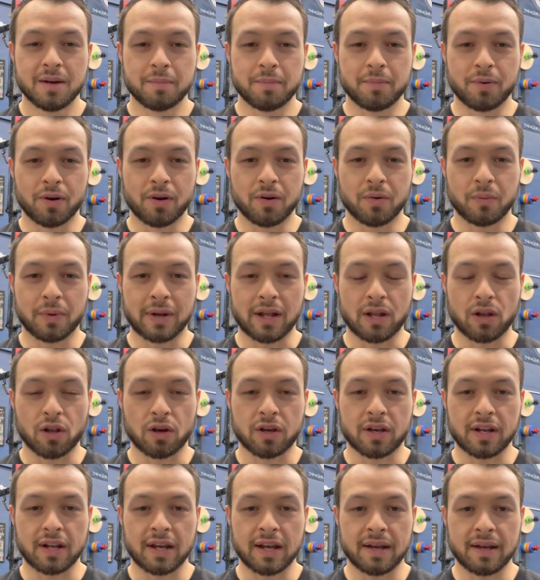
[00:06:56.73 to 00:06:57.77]
but when I
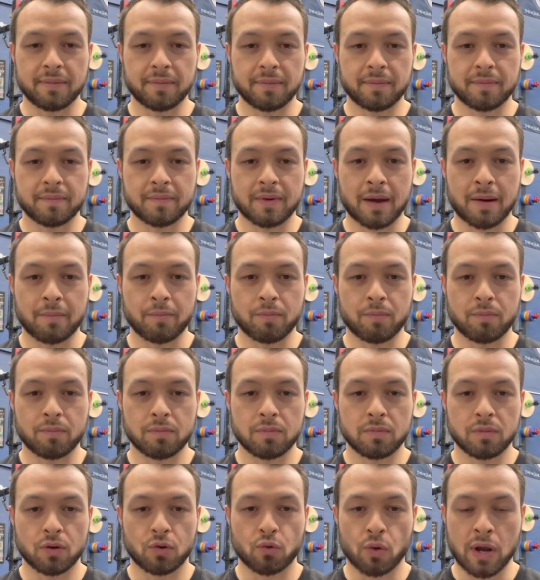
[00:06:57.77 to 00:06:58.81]
look at it, I'm
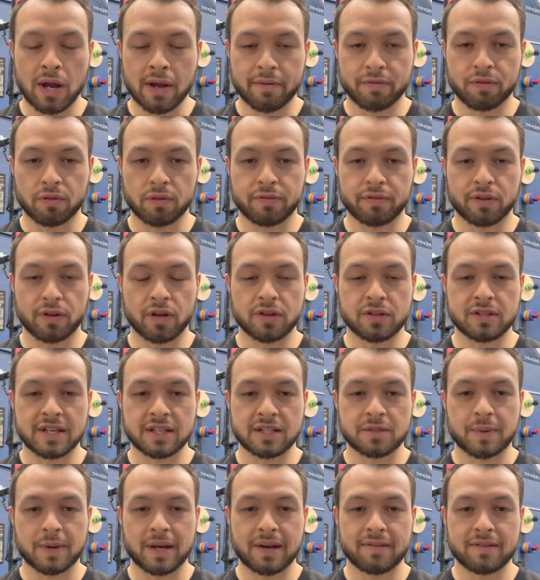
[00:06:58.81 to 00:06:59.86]
grateful for those
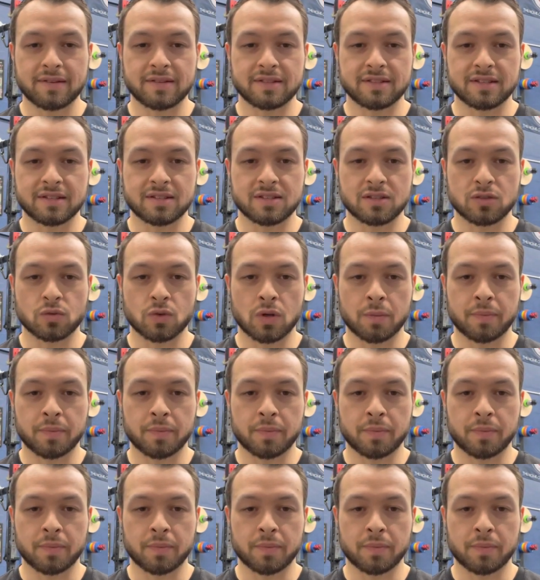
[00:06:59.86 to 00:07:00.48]
experiences as well,